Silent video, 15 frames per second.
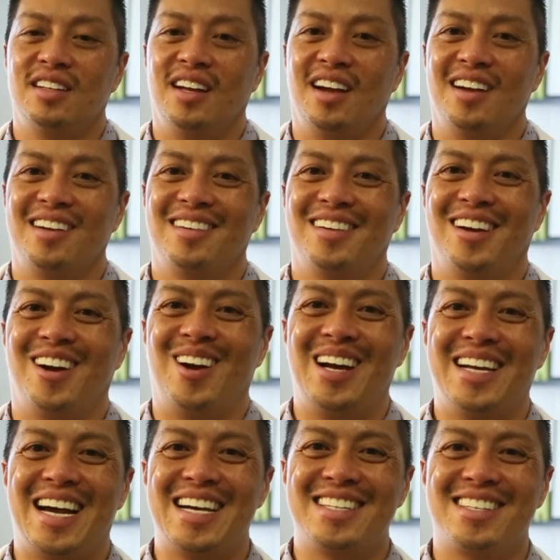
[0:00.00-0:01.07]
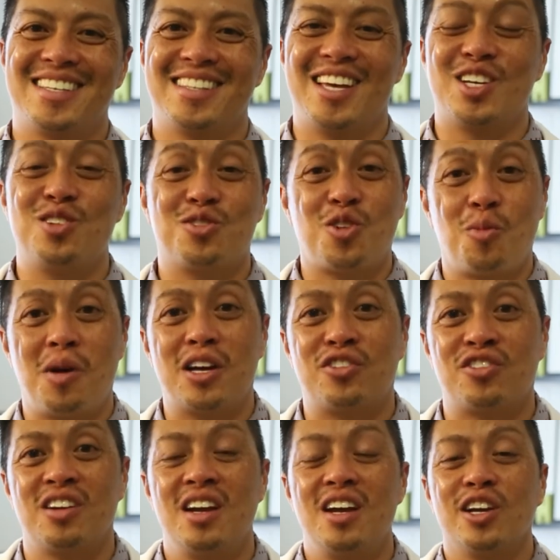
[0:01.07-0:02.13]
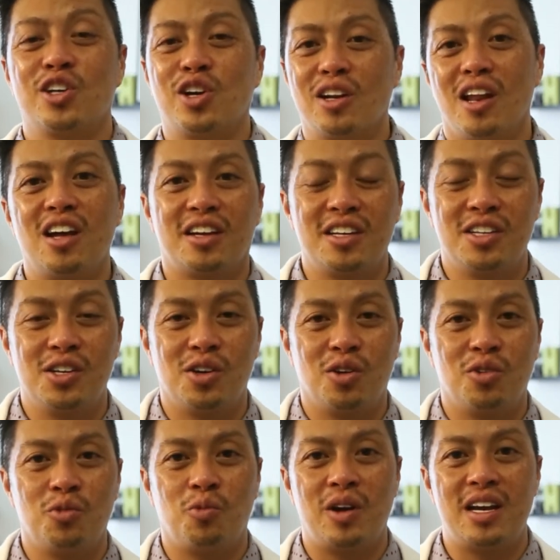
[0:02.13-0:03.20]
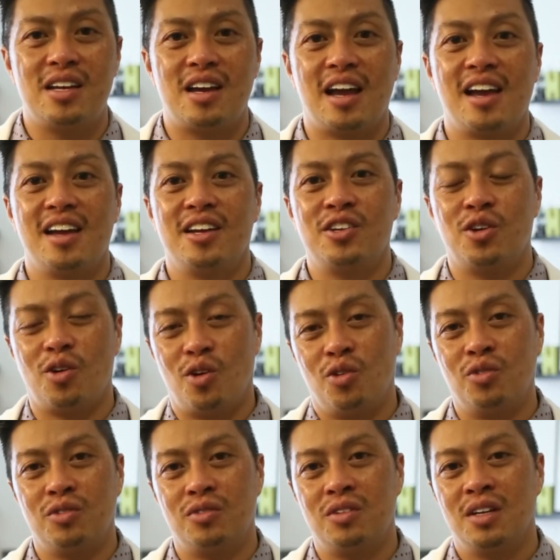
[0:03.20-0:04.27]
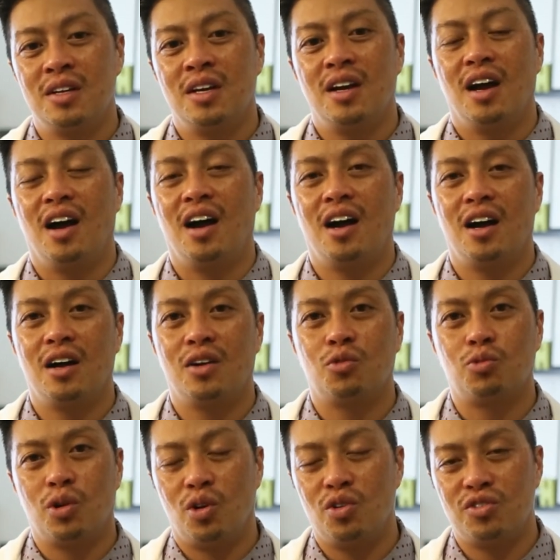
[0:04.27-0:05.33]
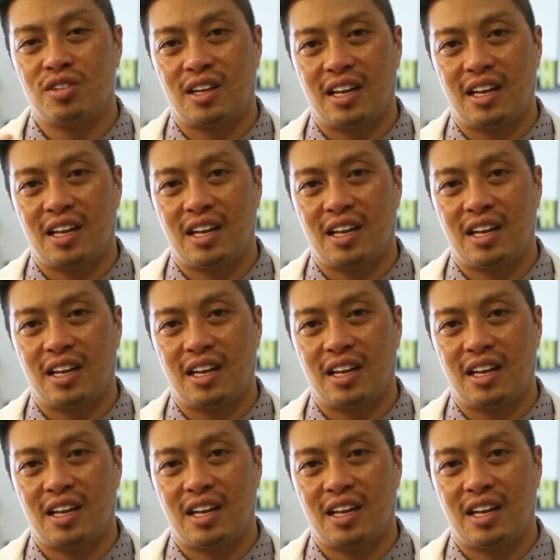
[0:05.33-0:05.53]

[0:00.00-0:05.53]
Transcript: Yeah. Alright guys, thank you so much. Good luck in your own way, eh, in your own uh, roles,